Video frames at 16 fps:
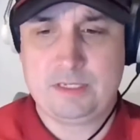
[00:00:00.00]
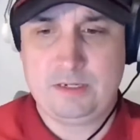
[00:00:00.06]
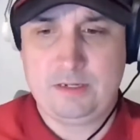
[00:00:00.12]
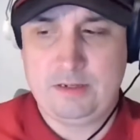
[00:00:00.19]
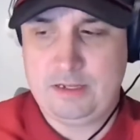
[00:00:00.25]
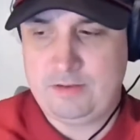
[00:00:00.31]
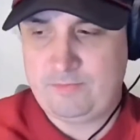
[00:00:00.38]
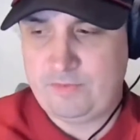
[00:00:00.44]
And
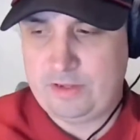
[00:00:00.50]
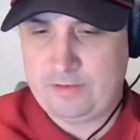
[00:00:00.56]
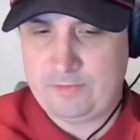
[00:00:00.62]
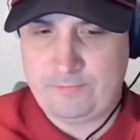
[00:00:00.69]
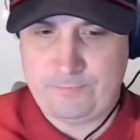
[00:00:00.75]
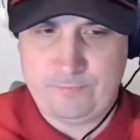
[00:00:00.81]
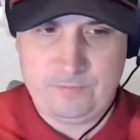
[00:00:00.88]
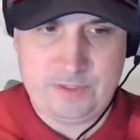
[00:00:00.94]

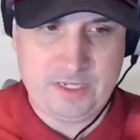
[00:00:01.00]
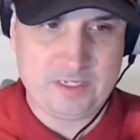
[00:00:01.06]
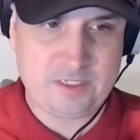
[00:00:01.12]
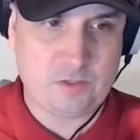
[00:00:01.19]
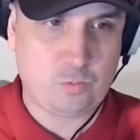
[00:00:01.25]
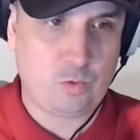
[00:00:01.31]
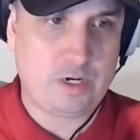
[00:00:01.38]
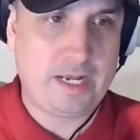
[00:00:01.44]
if
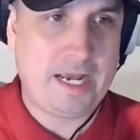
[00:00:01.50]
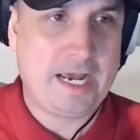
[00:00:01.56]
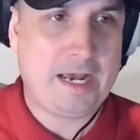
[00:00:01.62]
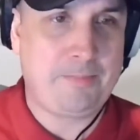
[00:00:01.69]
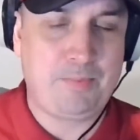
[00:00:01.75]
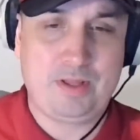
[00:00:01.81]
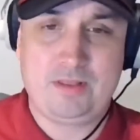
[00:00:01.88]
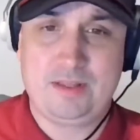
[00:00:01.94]
this would have
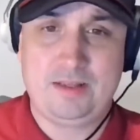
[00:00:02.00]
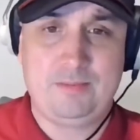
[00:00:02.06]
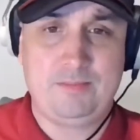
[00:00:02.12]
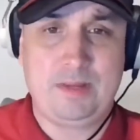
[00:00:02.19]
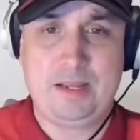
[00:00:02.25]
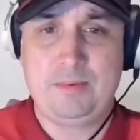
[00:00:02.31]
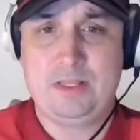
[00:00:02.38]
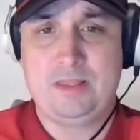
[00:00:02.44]
happened, then
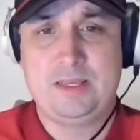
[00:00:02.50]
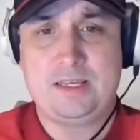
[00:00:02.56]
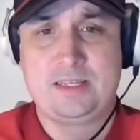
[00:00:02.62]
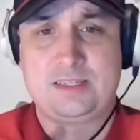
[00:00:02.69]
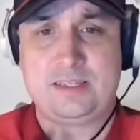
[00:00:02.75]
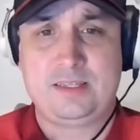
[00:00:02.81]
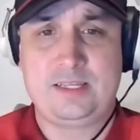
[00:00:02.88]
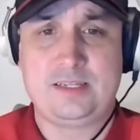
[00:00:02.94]
maybe
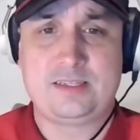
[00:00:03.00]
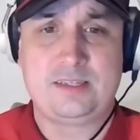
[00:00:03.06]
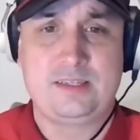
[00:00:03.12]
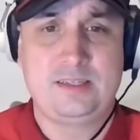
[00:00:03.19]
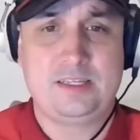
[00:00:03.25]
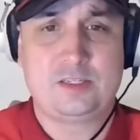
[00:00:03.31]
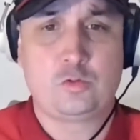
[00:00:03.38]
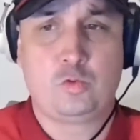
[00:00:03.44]
this and this
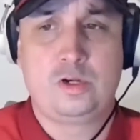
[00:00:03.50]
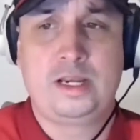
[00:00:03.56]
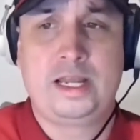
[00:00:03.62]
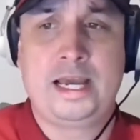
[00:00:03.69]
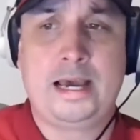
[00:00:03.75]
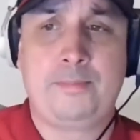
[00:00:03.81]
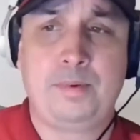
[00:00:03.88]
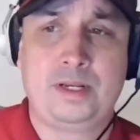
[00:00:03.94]
and this wouldn't
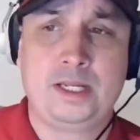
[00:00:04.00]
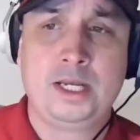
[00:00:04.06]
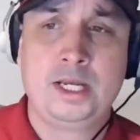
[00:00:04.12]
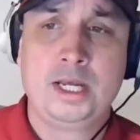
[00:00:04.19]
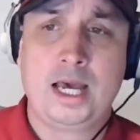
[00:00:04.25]
have happened.